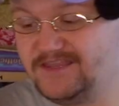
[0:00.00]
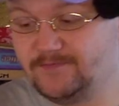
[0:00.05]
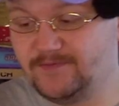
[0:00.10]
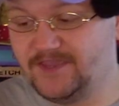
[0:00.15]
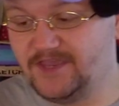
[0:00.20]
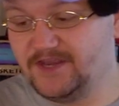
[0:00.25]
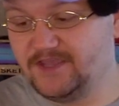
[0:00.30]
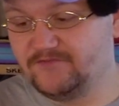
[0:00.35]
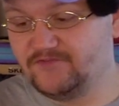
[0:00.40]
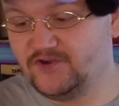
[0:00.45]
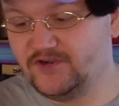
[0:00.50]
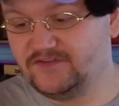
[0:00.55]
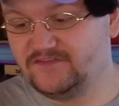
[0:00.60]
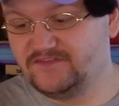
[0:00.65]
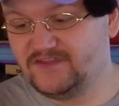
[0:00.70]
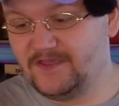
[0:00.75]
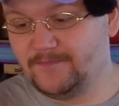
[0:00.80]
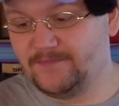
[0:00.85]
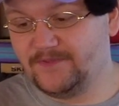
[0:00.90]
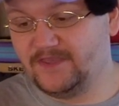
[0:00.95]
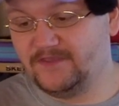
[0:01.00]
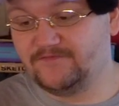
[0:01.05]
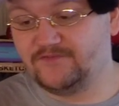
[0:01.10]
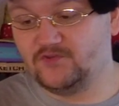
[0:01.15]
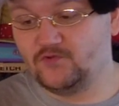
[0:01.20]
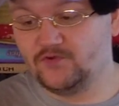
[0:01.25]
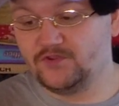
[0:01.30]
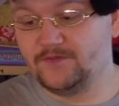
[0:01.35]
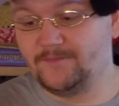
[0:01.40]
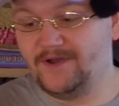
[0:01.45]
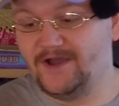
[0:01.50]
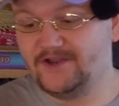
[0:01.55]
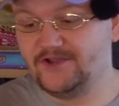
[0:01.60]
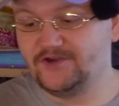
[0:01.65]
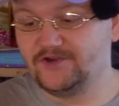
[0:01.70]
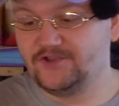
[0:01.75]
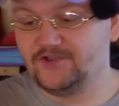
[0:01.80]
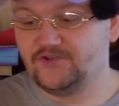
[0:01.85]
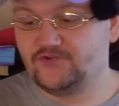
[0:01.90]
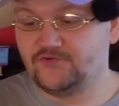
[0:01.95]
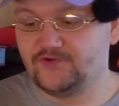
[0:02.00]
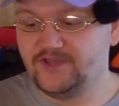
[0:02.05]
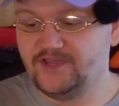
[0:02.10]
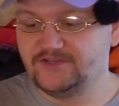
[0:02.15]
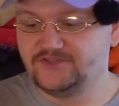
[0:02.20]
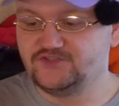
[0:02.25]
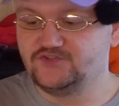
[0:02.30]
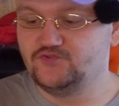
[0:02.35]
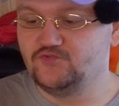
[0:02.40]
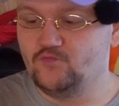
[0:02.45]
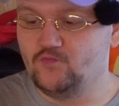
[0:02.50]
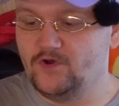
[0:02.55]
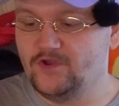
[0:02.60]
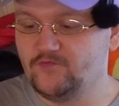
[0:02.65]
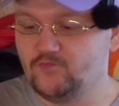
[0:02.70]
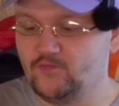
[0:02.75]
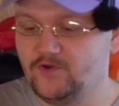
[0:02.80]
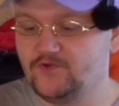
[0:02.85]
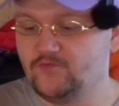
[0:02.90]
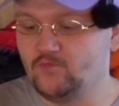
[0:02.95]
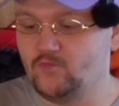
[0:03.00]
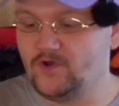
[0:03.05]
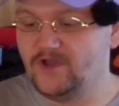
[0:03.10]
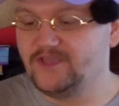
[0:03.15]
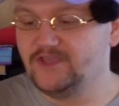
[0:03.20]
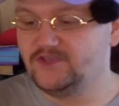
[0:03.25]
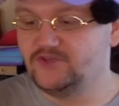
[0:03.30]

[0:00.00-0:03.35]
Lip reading: the beginning of your end step, if you're the Monarch, create 2 1/1 white